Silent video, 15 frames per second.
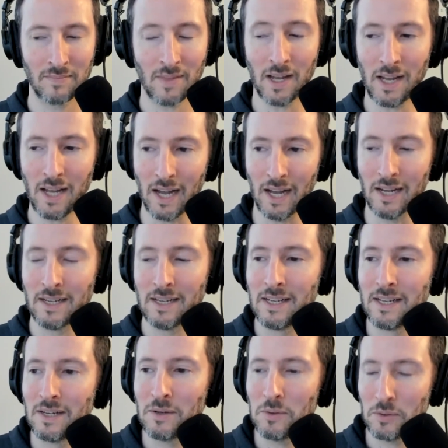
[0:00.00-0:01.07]
Well,
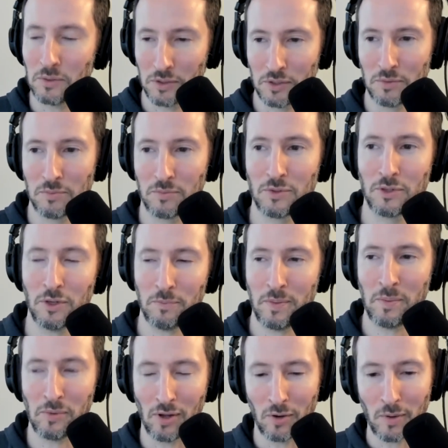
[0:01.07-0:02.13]
you took
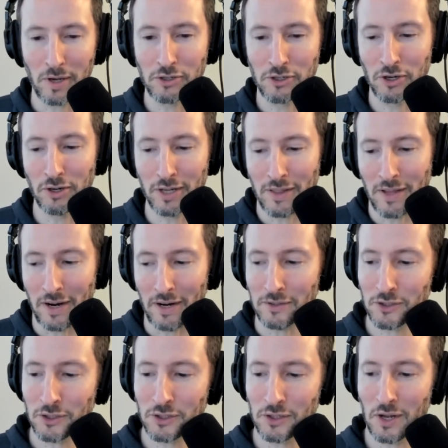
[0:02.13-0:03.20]
people on quite a journey there.
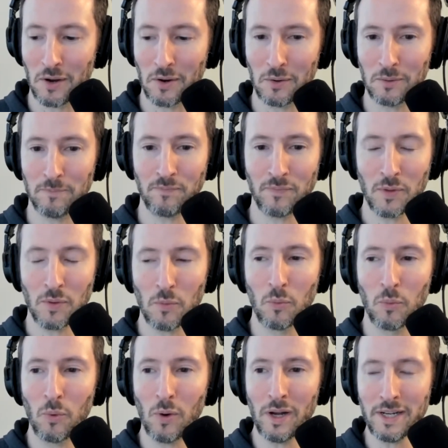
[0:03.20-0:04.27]
So
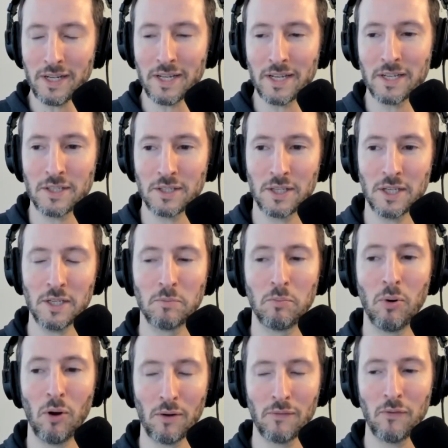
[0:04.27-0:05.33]
what is this
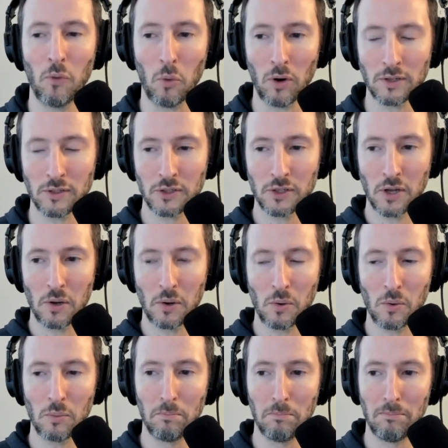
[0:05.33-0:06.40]
book for?
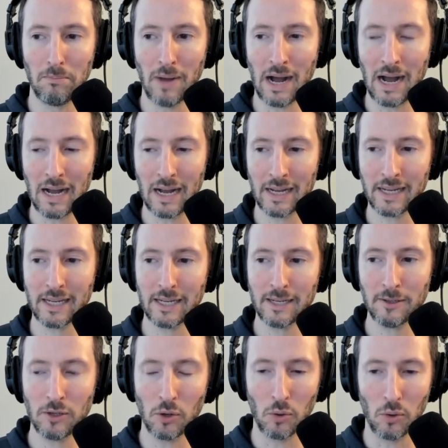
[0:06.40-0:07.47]
So
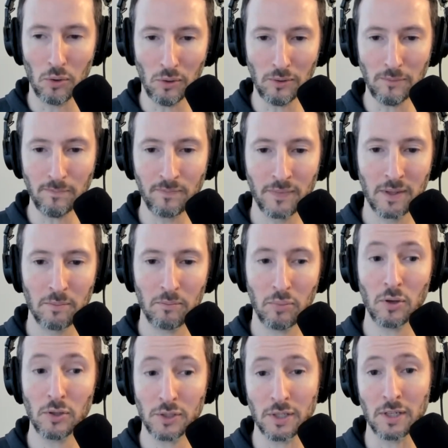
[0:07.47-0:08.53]
my goal,
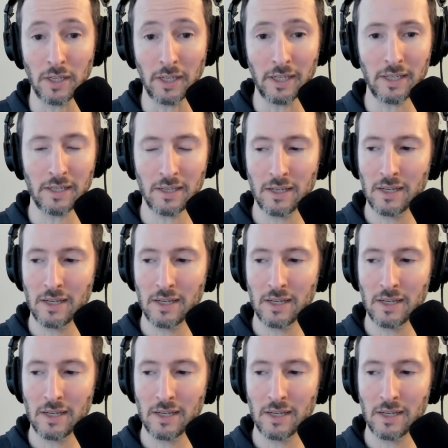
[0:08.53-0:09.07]
personally